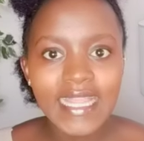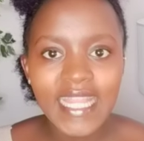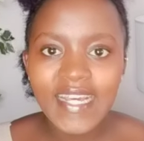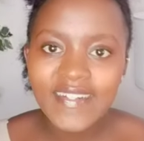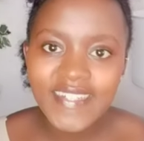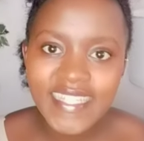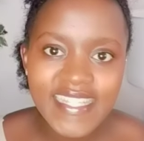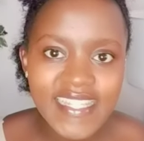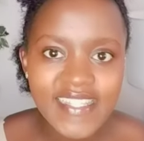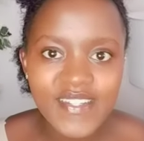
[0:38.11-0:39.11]
no,
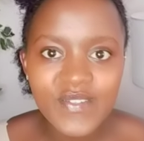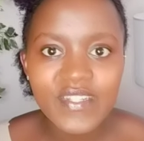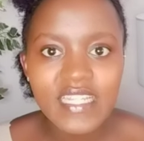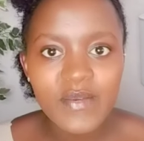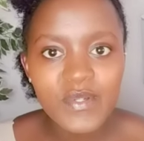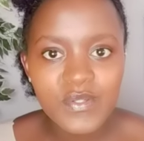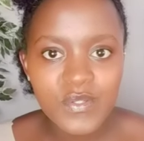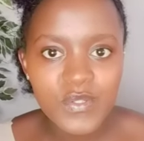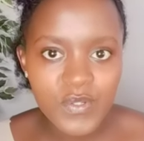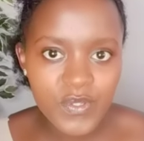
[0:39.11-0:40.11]
this is not what I want to
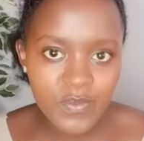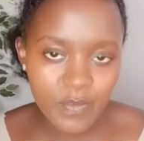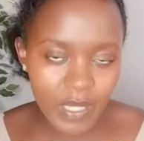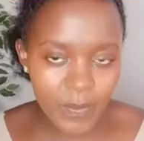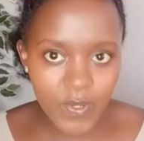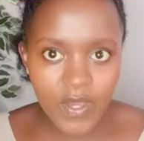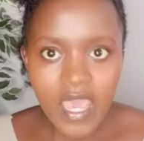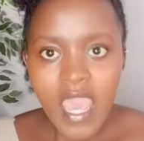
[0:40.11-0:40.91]
show you people.